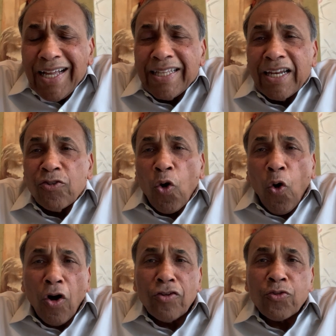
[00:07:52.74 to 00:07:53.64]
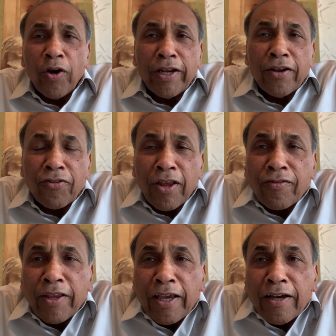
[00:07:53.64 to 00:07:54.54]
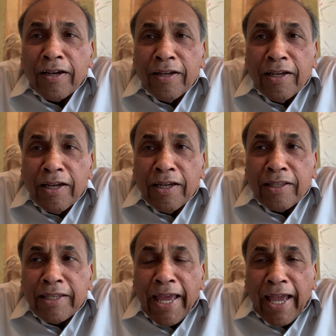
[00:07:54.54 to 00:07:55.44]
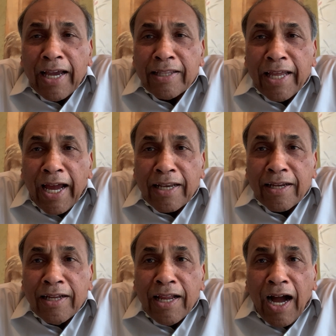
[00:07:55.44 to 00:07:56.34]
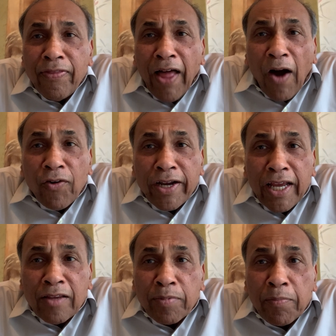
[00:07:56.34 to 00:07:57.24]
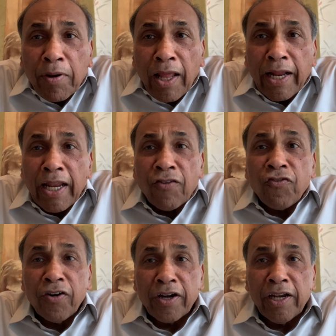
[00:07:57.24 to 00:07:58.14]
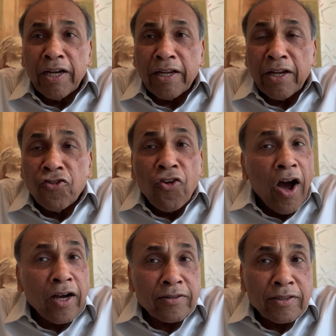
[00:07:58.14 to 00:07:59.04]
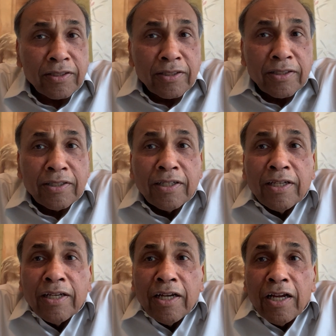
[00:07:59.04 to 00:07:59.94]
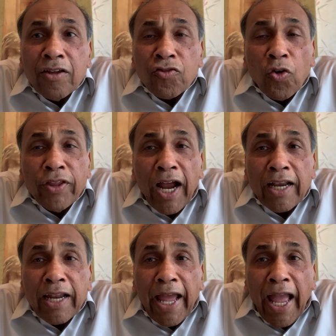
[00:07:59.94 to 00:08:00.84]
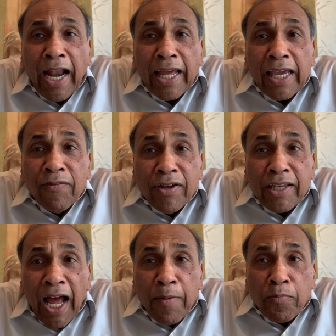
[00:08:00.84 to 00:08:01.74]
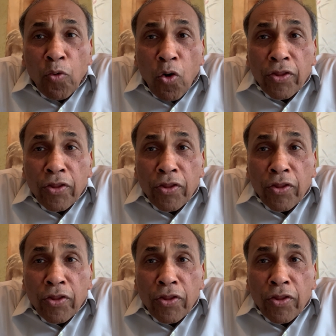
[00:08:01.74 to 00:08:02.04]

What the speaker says: There is also an interesting thing that nowadays people are getting fertility drugs so that at a given time more